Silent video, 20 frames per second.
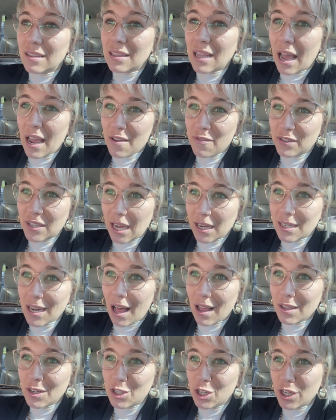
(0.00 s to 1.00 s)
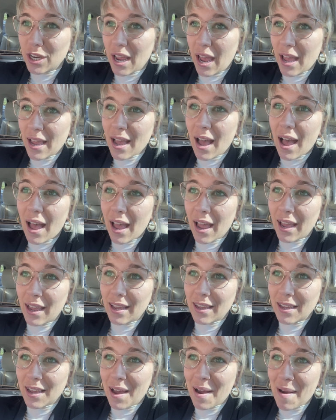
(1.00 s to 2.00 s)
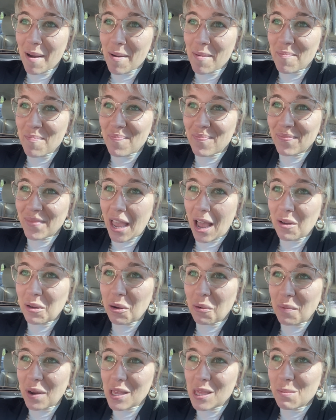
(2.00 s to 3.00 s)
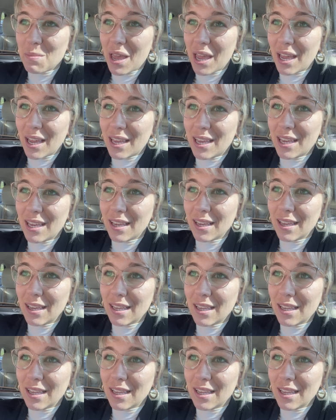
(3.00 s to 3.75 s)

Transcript: life, technology, AI, um, algorithmic